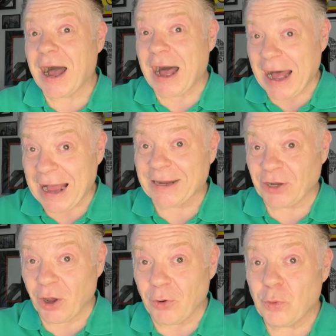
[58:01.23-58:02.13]
I
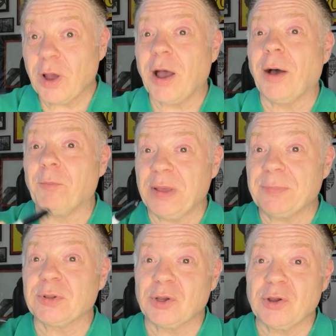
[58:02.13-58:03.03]
know, and
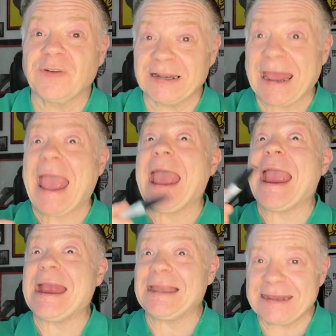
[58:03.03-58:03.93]
people who've had
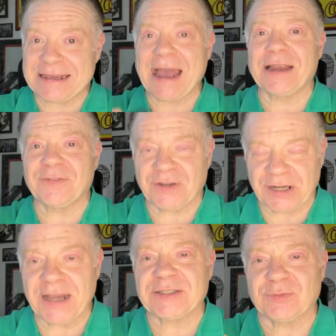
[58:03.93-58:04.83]
any kind of
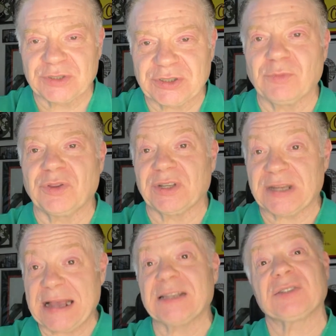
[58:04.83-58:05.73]
connection with someone that
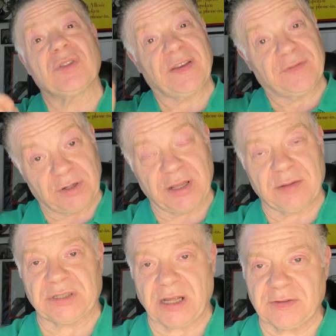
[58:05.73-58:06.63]
has, or they've done it
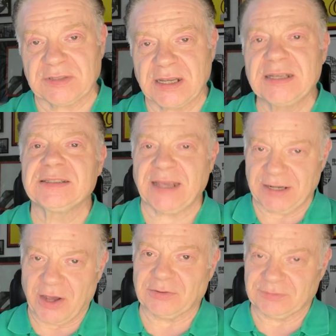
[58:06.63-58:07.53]
themselves, they know.